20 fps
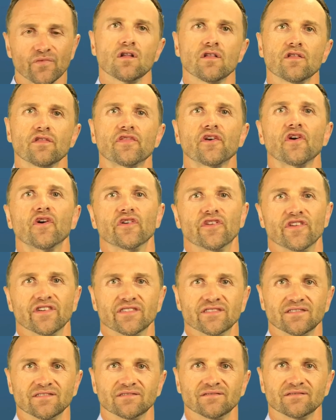Third,
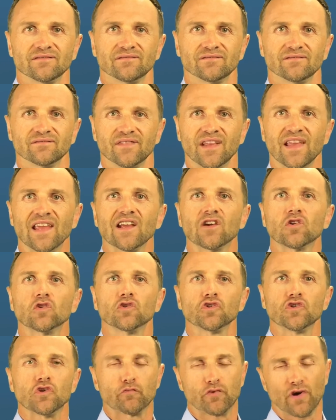
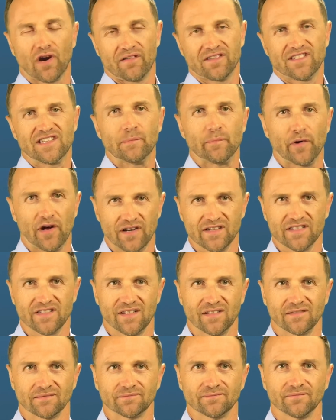include your privacy policy.
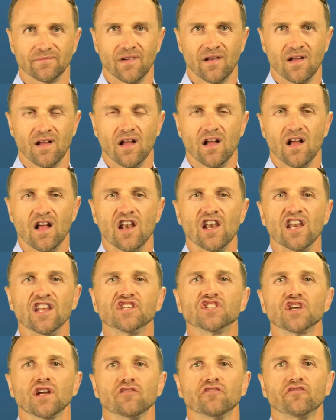Lead
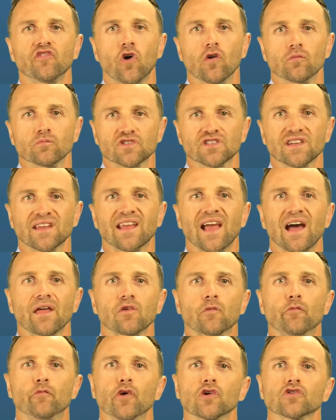gen forms
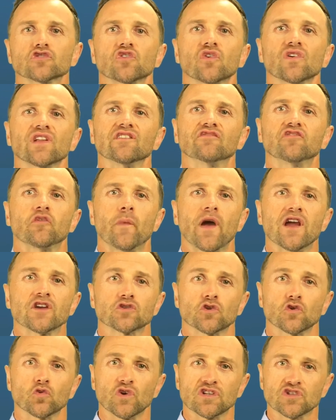gather personal
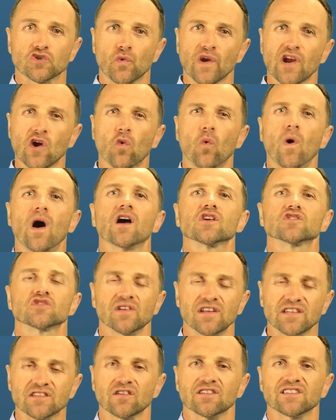information which requires a
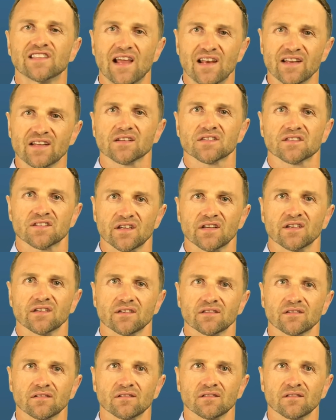little delicacy.
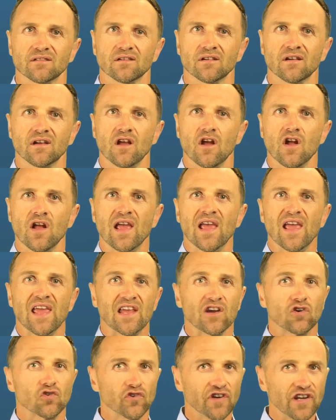
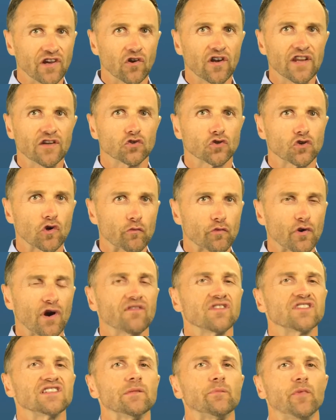Including a link to your
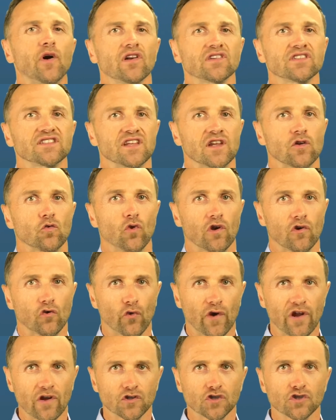privacy policy will
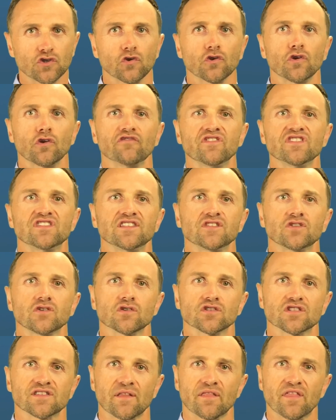reassure your
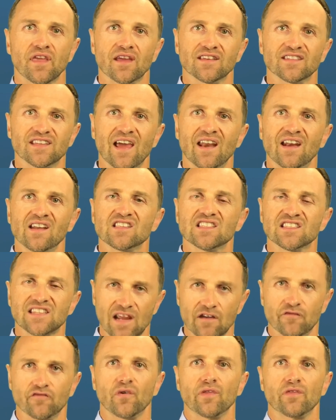visitors that their data is
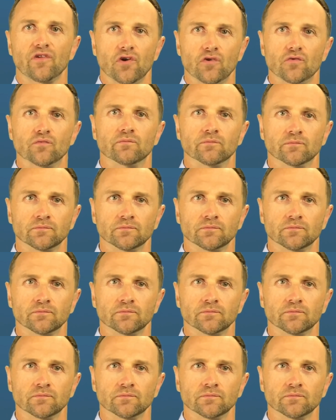safe with you.